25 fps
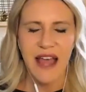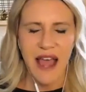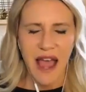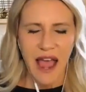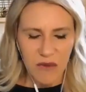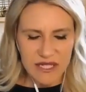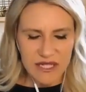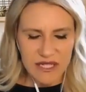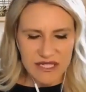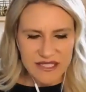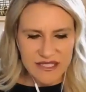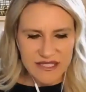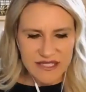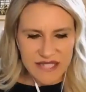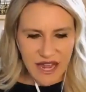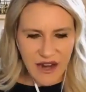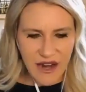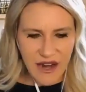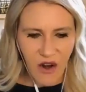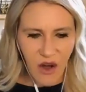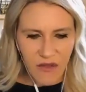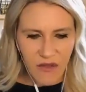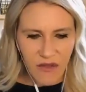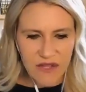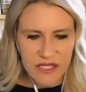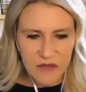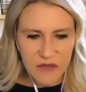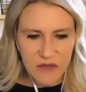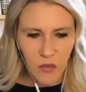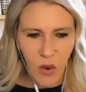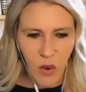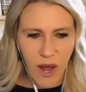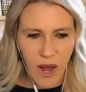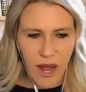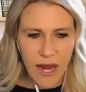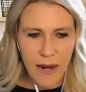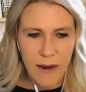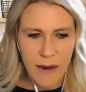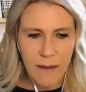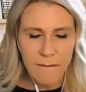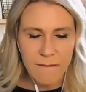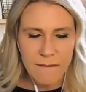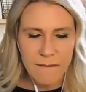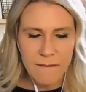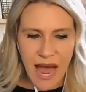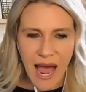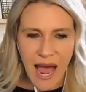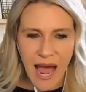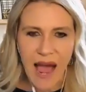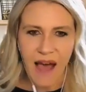was set on this one
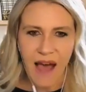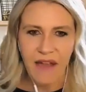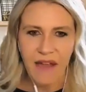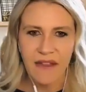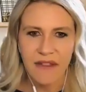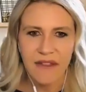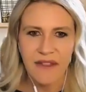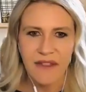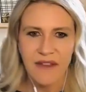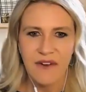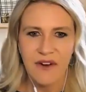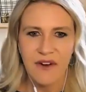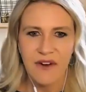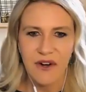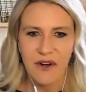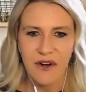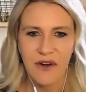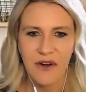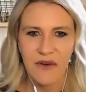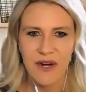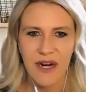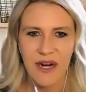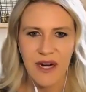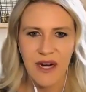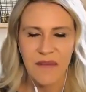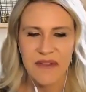path for her career,